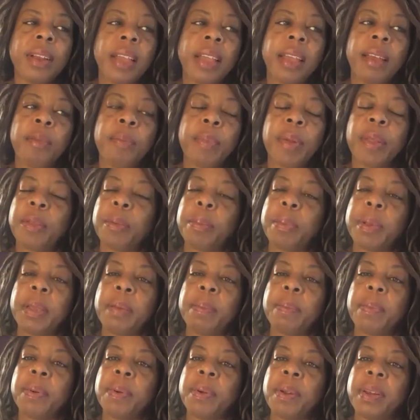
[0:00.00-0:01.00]
to help other
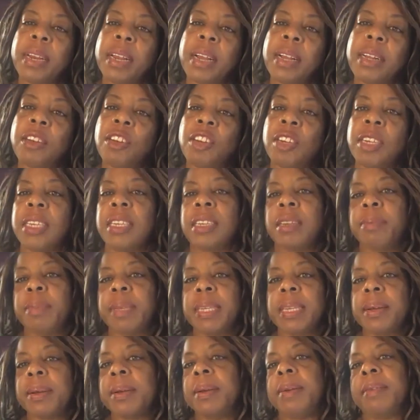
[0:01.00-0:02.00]
people and not just
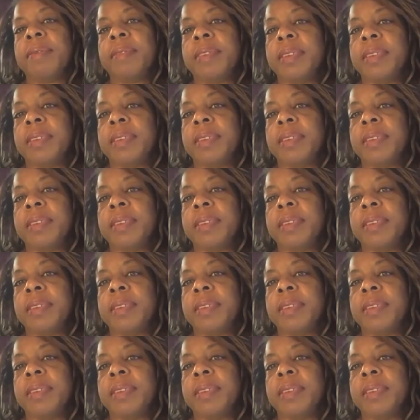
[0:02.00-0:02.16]
themselves.